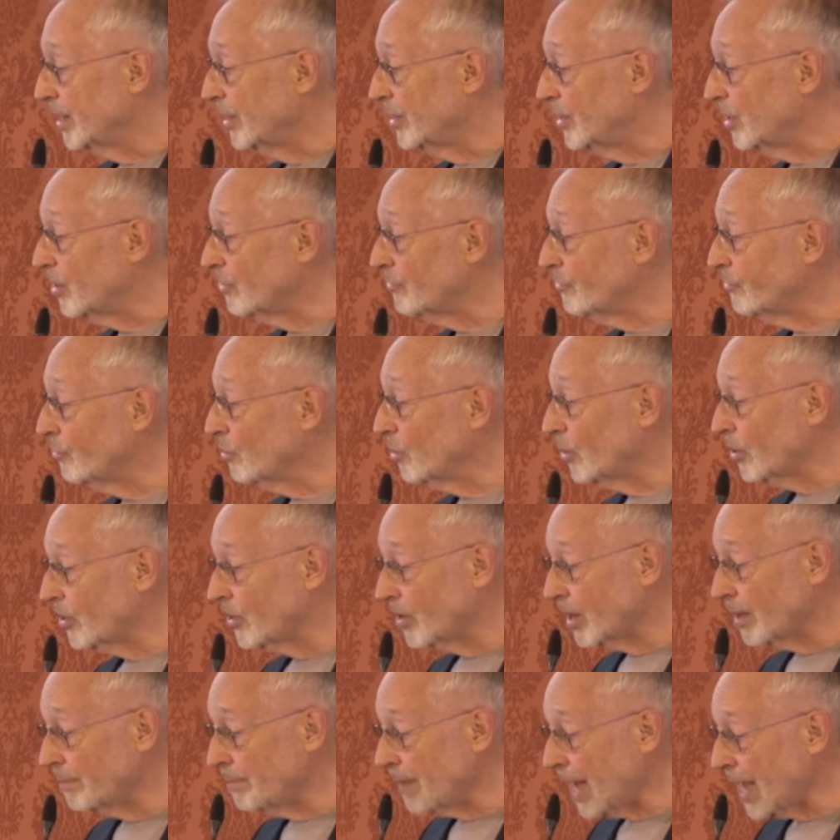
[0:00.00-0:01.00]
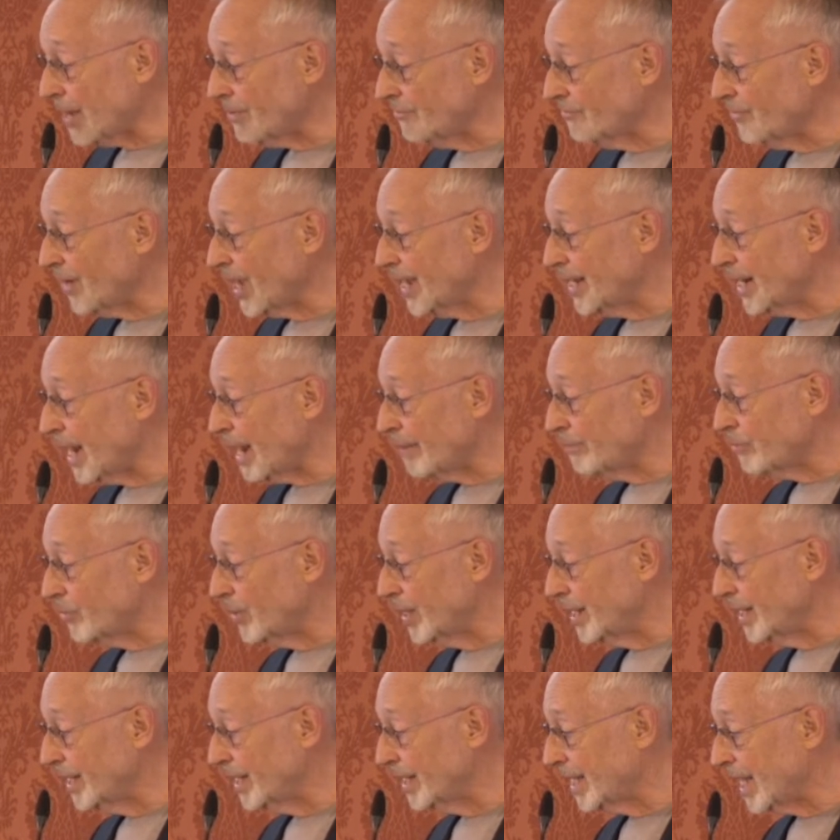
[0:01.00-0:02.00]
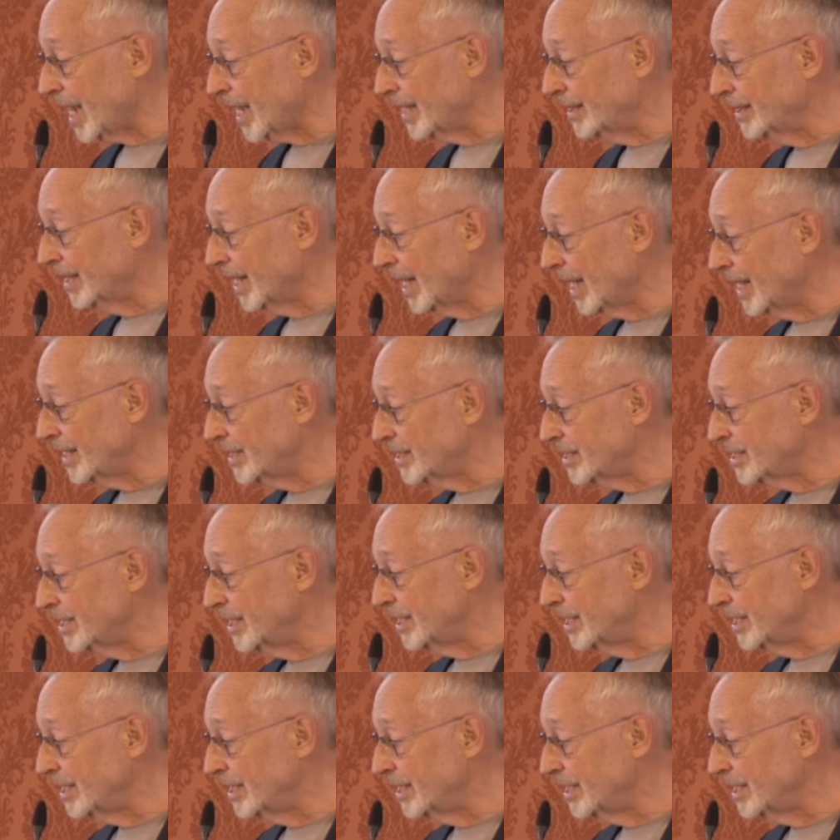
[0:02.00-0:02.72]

Therefore, modified operating guidelines